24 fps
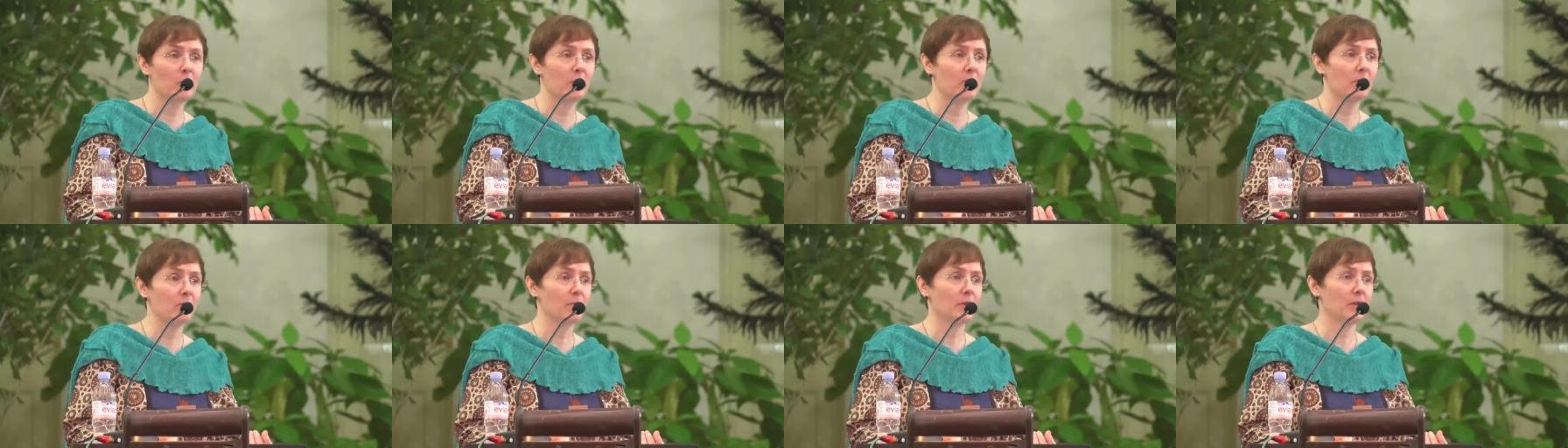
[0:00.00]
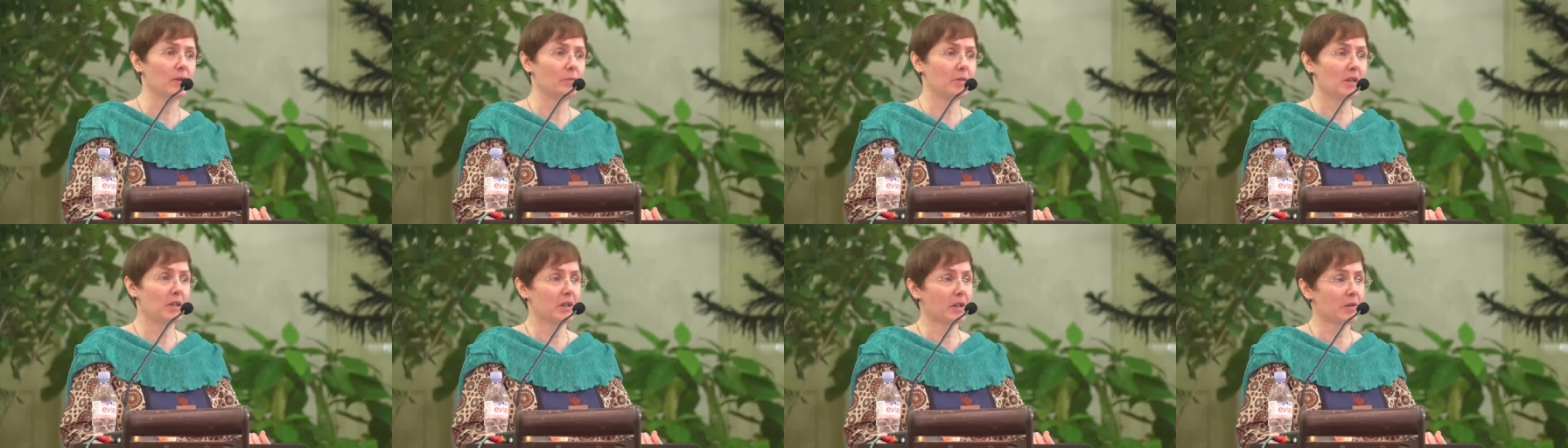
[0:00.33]
if we
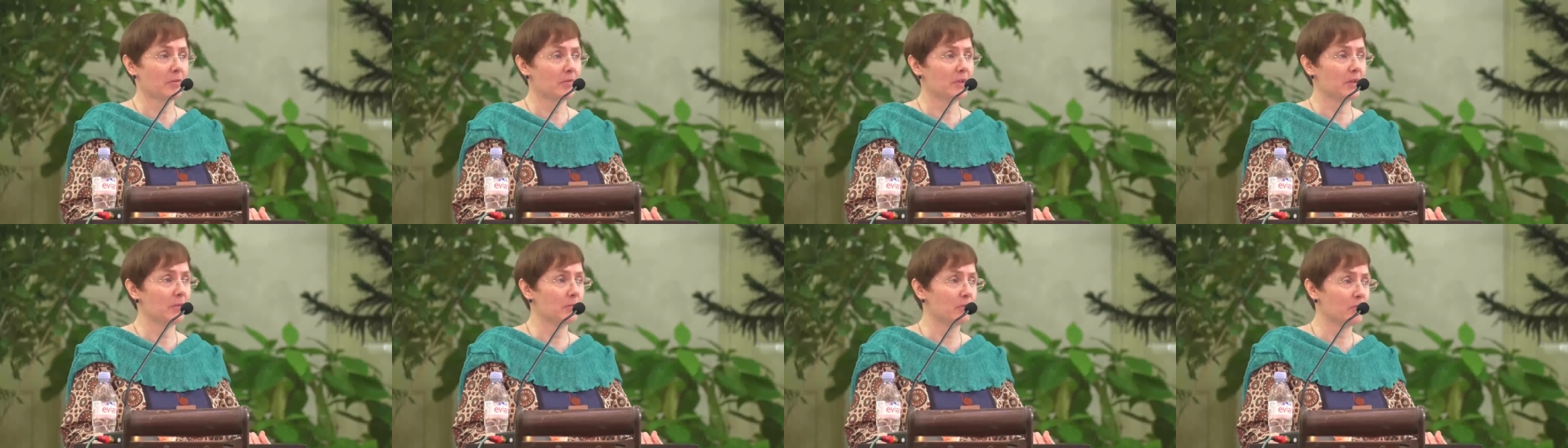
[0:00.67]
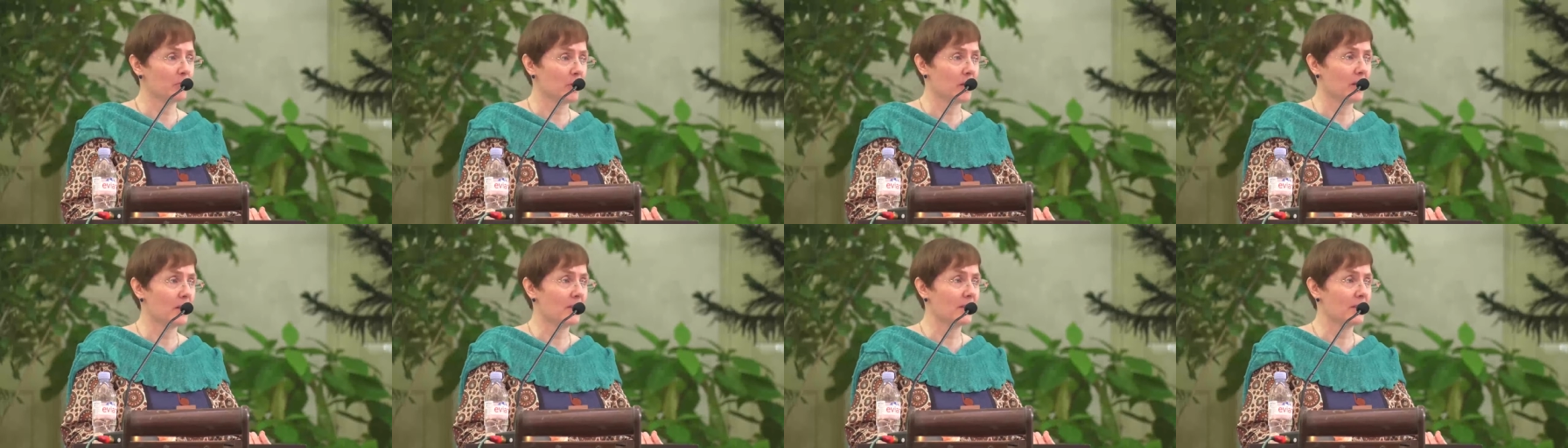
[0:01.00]
become
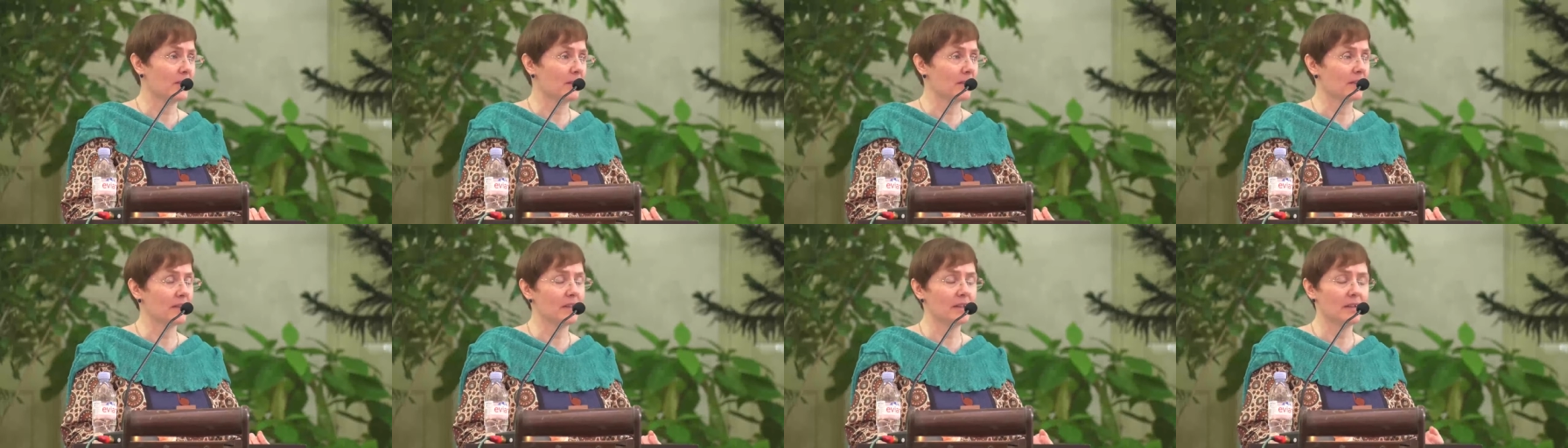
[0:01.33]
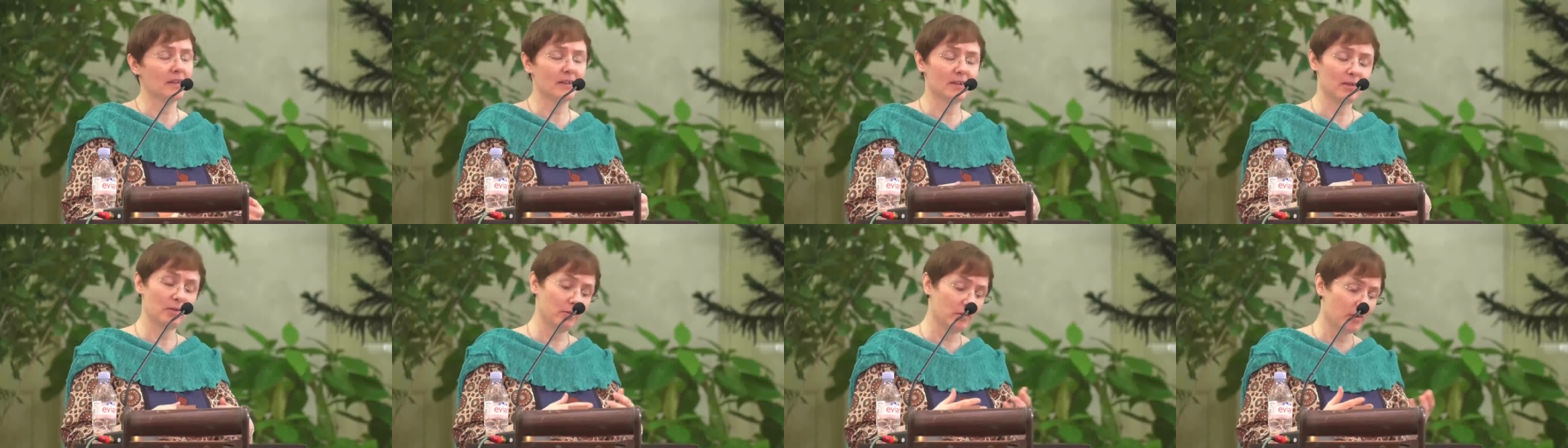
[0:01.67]
depressed and think
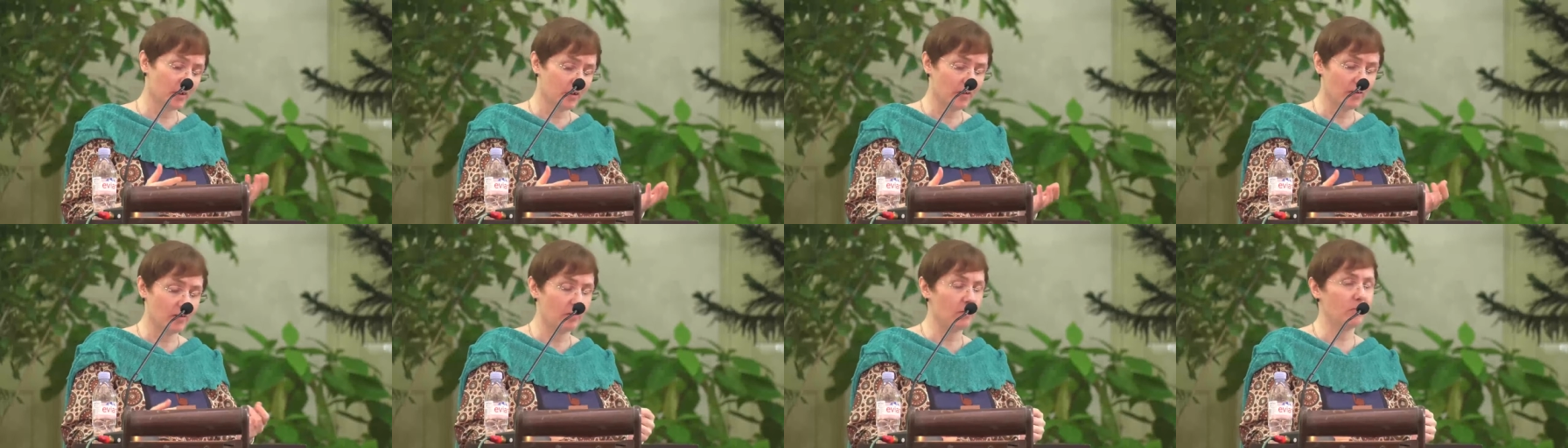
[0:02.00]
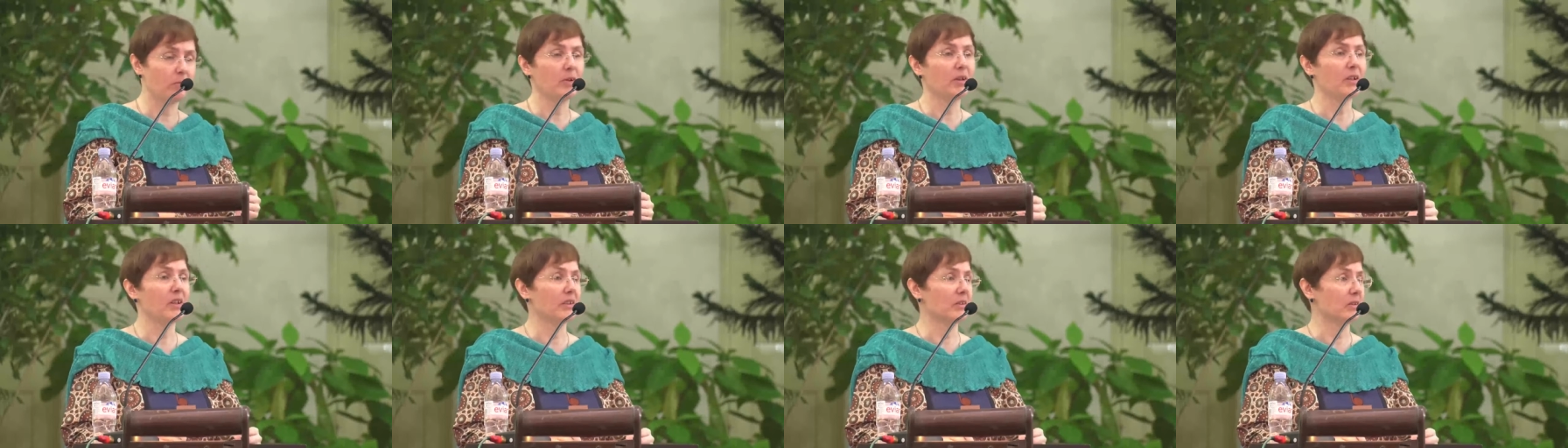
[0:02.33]
that
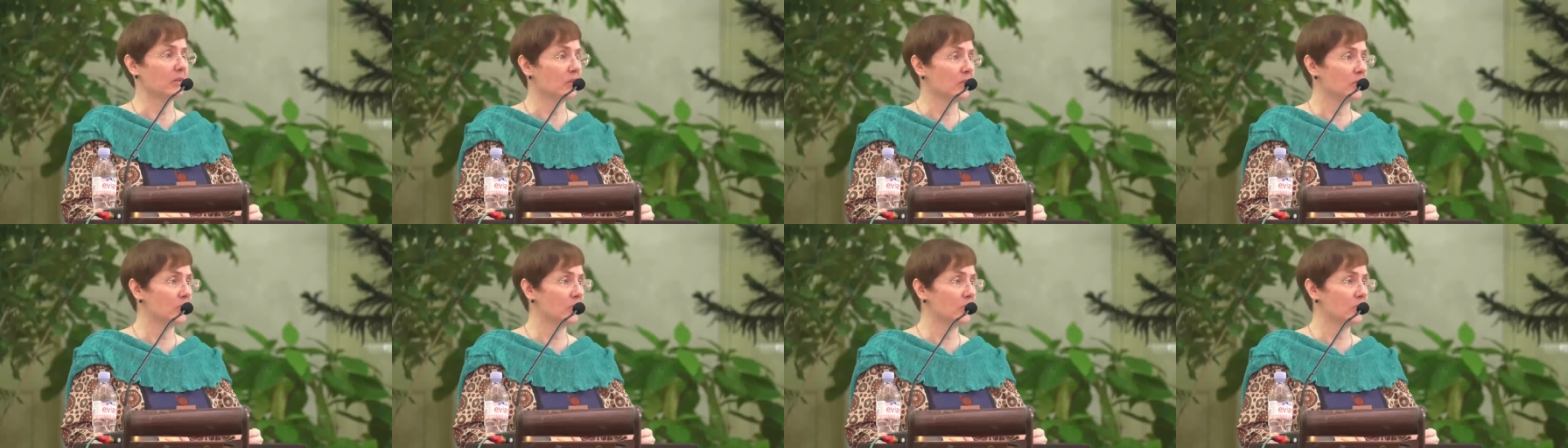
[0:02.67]
we cannot